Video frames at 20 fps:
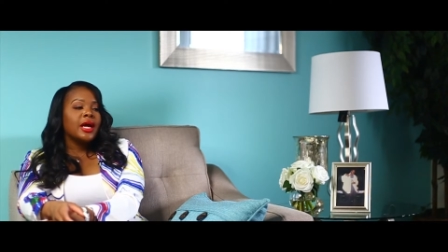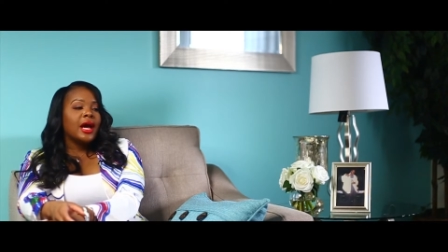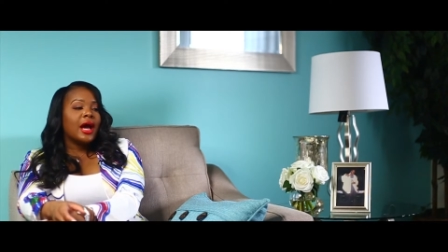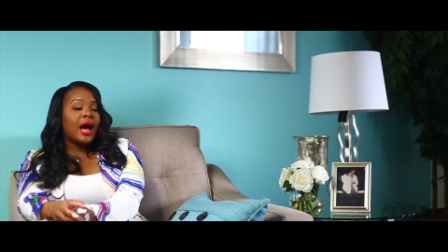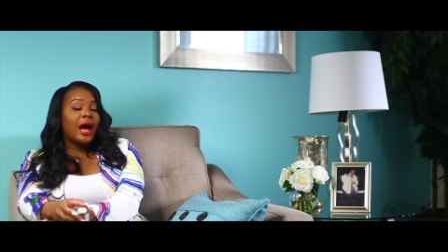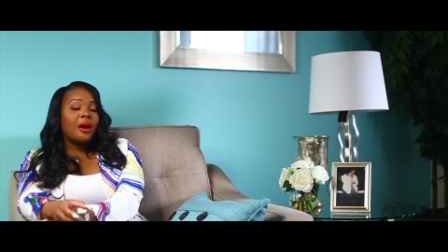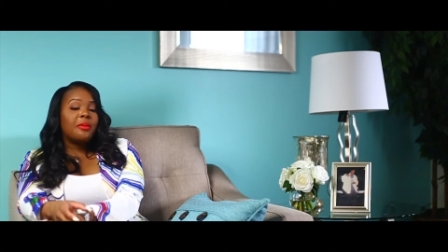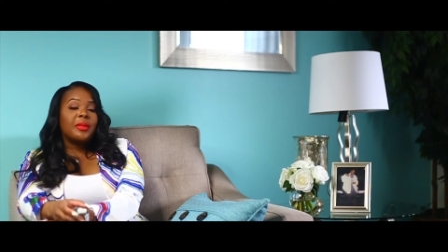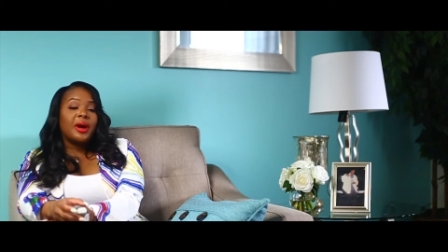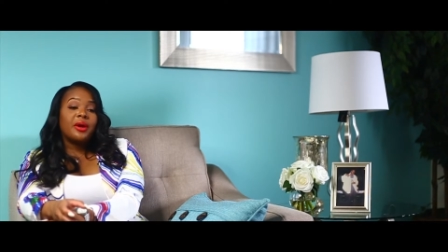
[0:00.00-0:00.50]

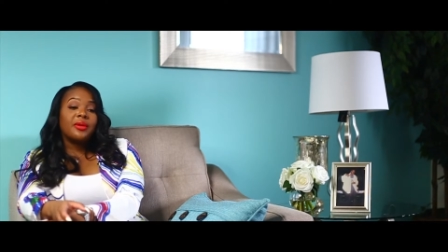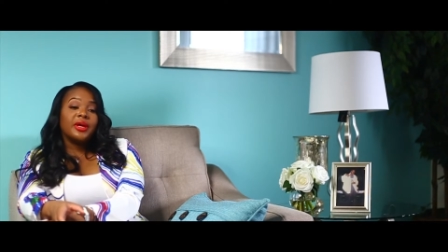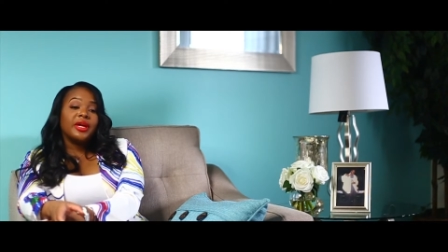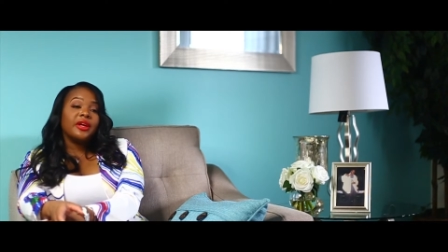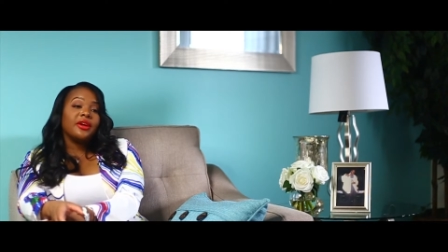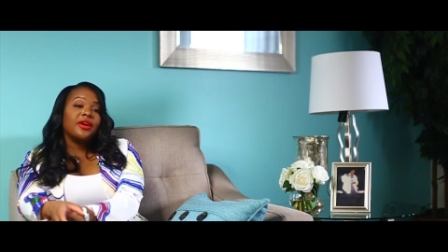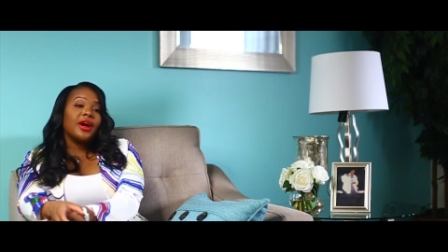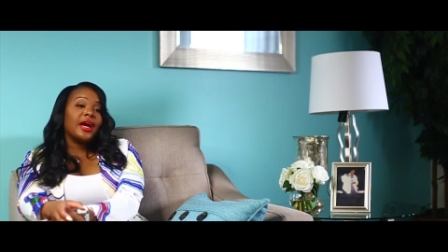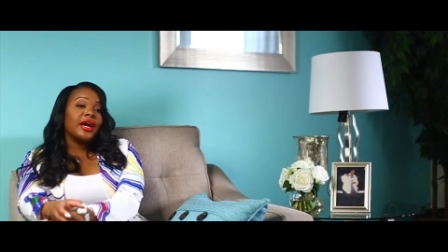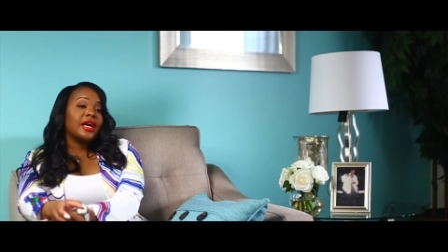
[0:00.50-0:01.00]
out
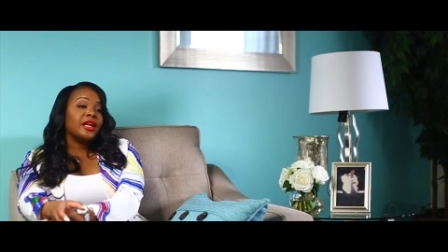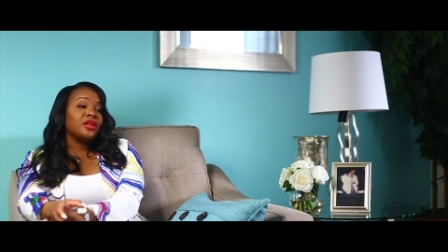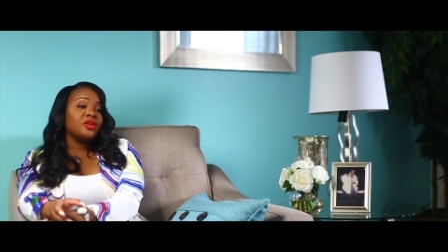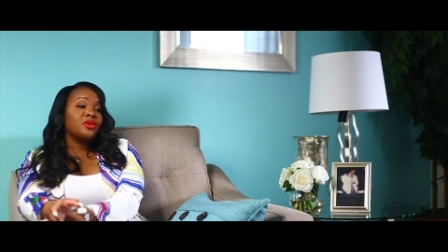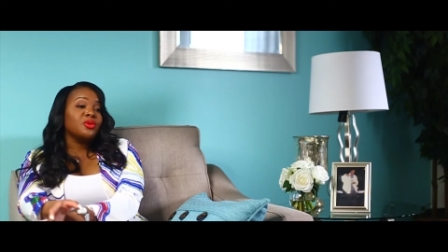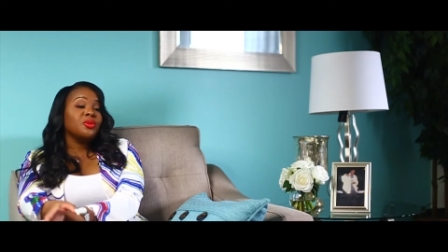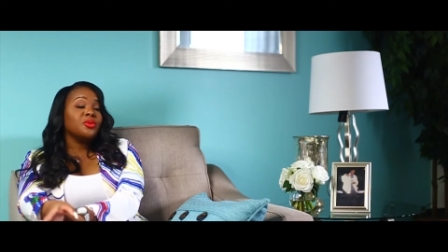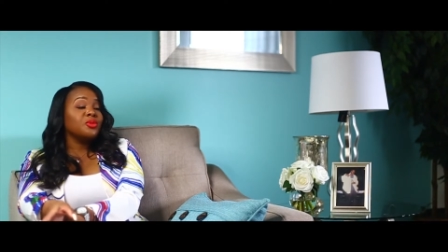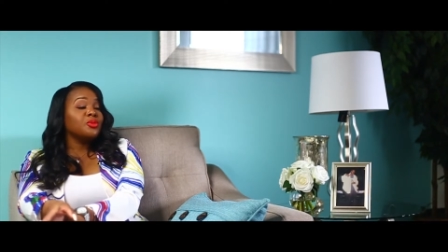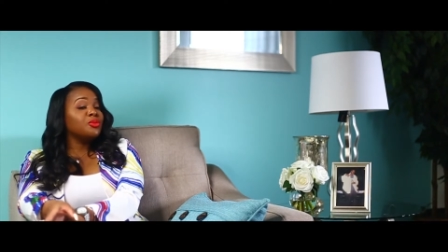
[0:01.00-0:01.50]
here, I got to
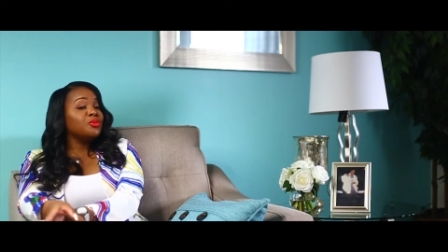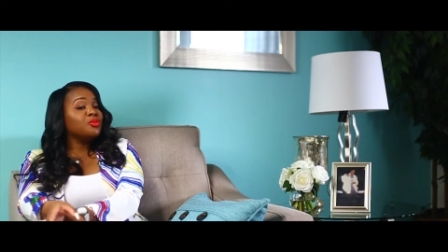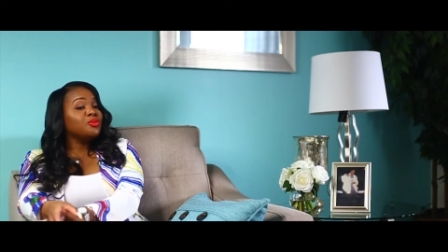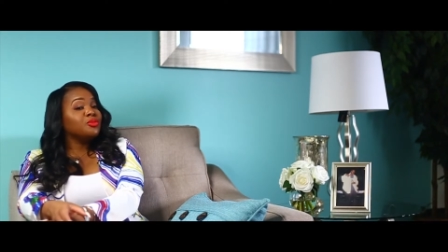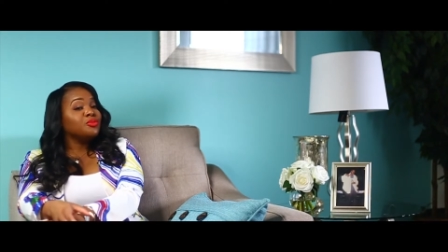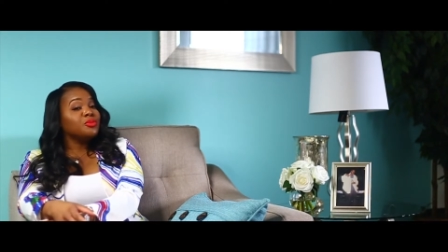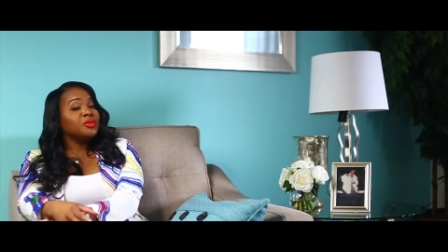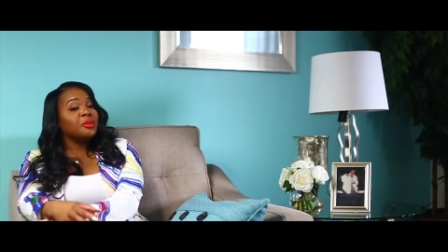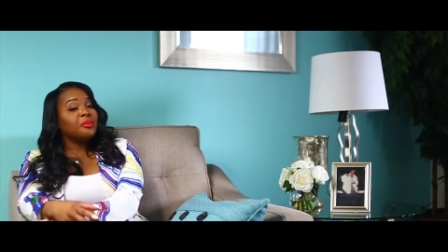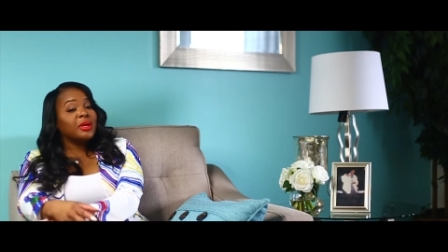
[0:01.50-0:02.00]
do
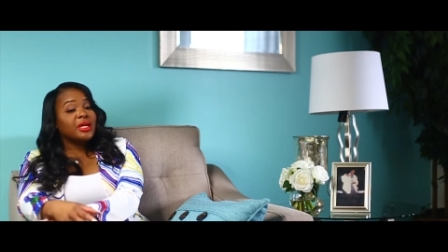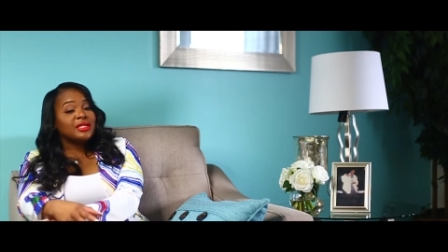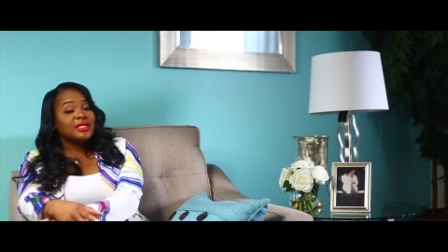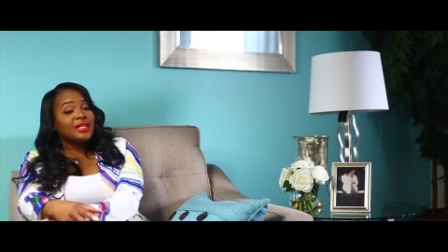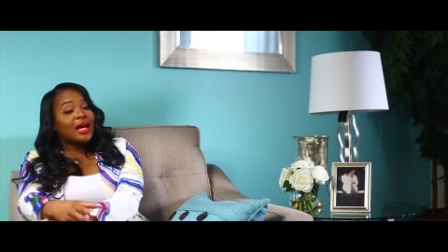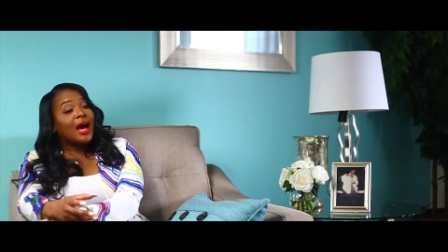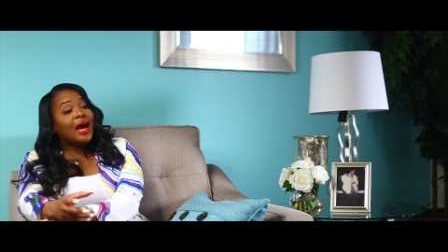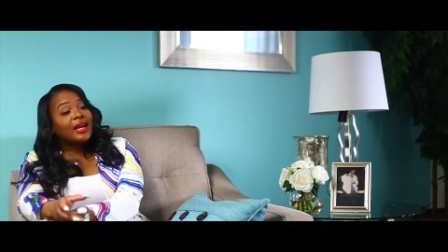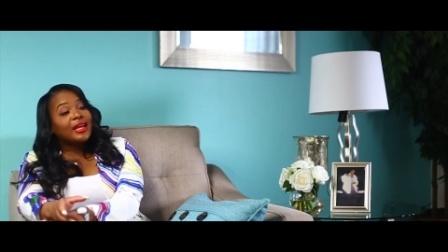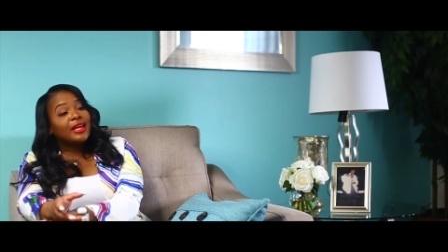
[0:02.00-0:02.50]
the best
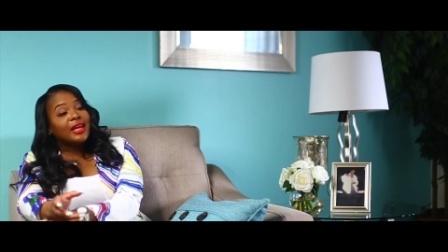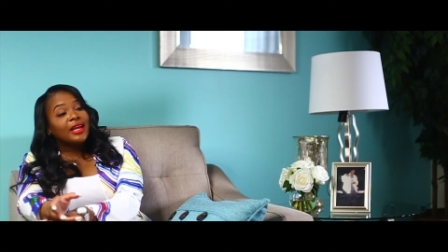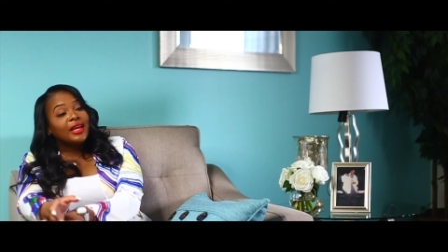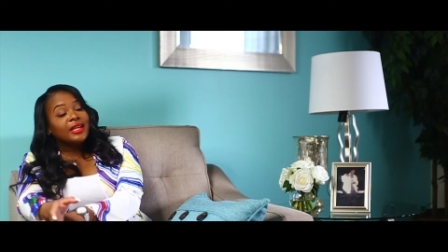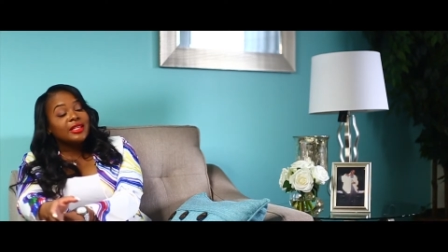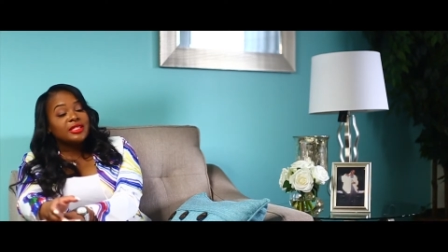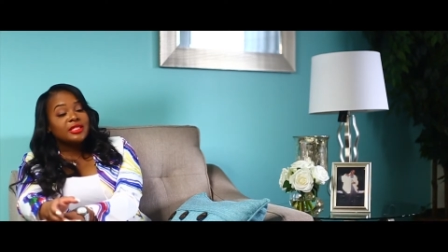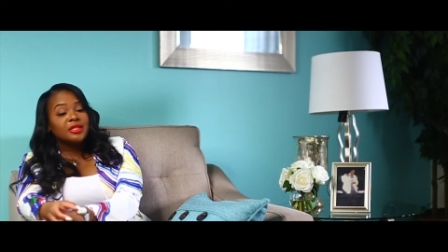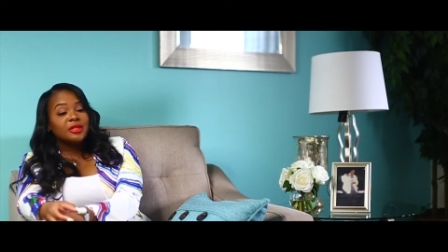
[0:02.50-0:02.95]
I can